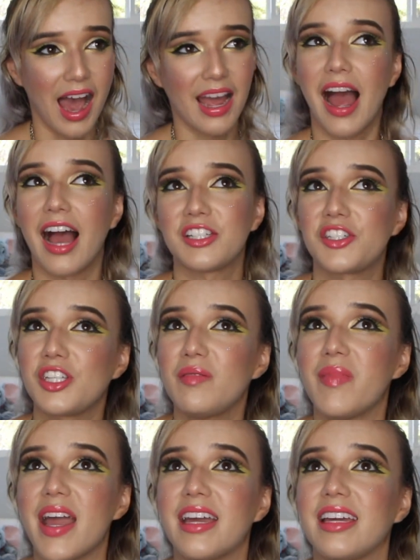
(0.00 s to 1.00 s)
I actually
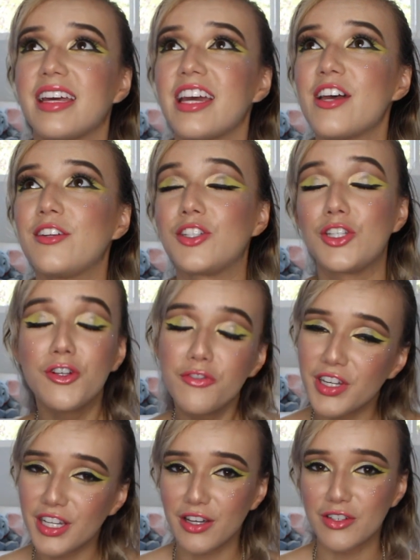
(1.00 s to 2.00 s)
made 2
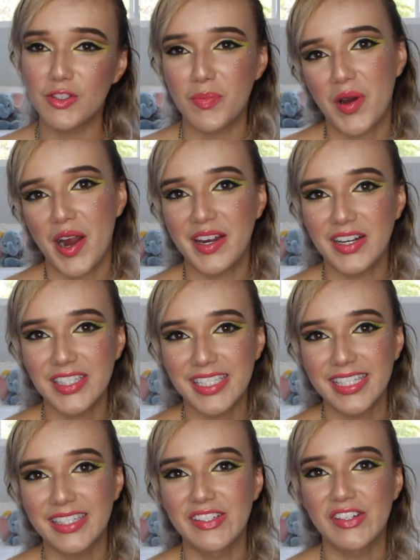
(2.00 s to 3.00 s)
videos prior
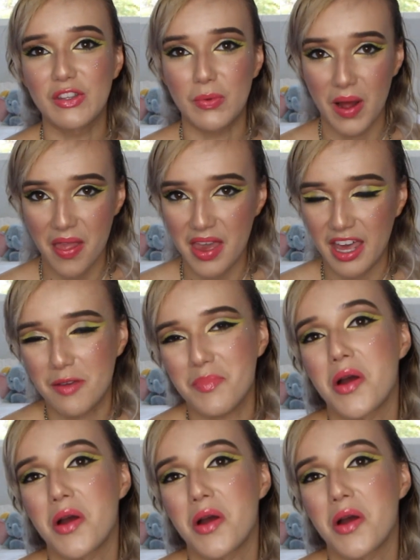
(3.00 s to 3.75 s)
to the one that I